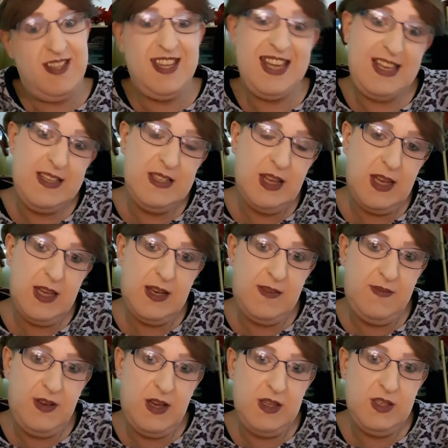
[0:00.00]
things that I can
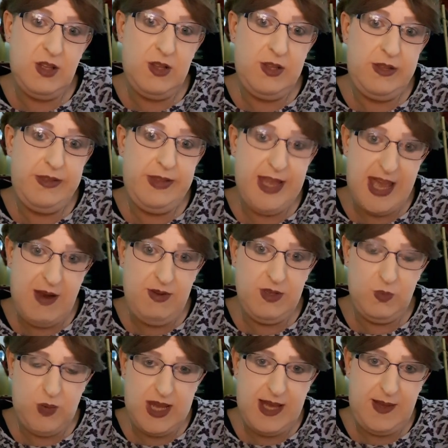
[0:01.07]
advise on there
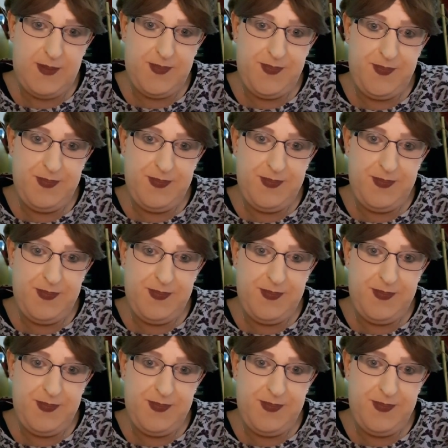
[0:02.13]
as well.